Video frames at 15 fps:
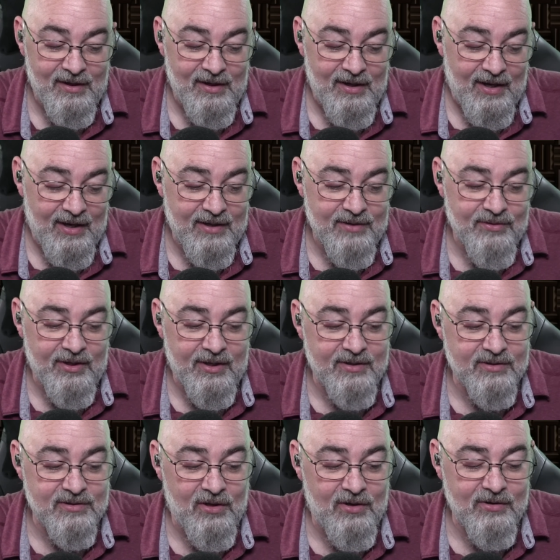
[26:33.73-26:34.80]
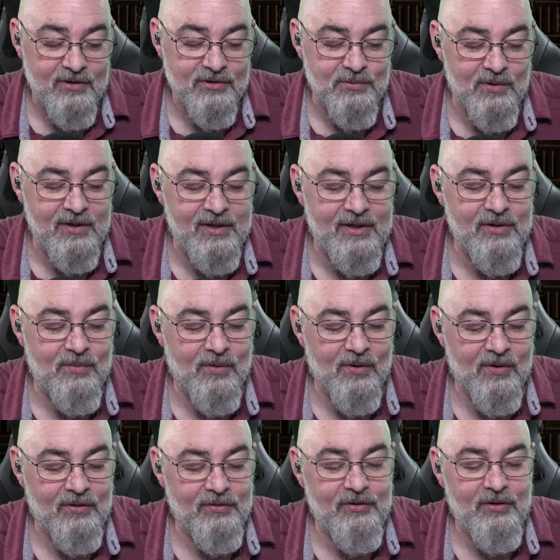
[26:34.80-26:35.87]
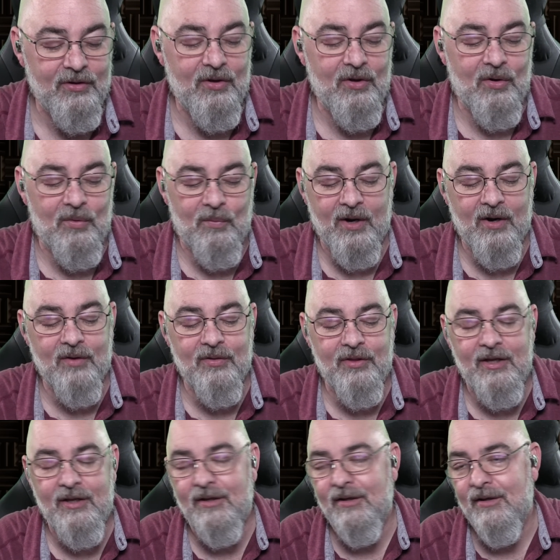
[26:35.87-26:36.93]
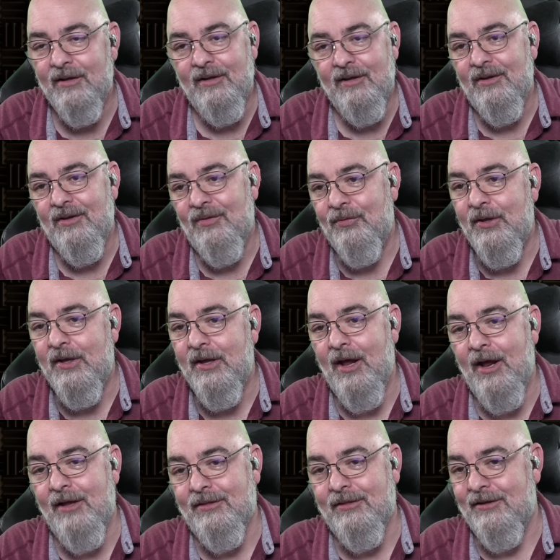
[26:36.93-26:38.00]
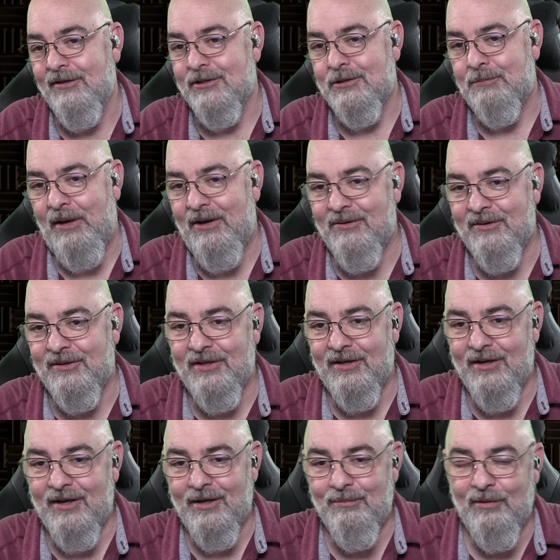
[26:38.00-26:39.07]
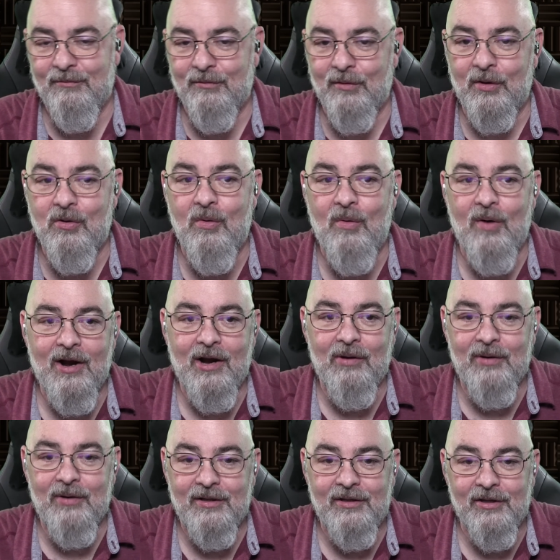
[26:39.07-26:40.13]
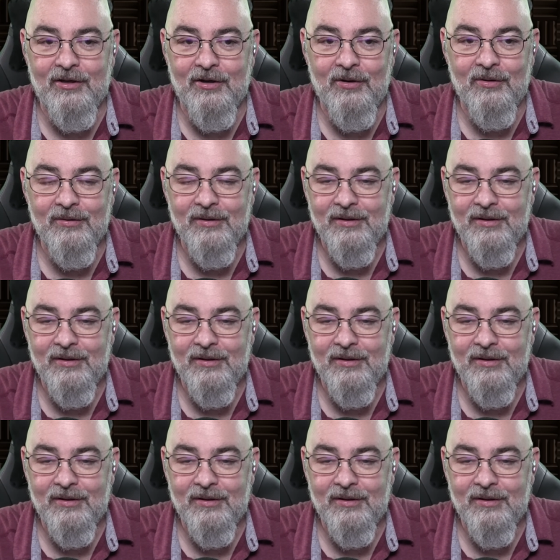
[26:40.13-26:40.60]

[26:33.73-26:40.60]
And that as long as we're in a world where the atheist paradigm of requiring,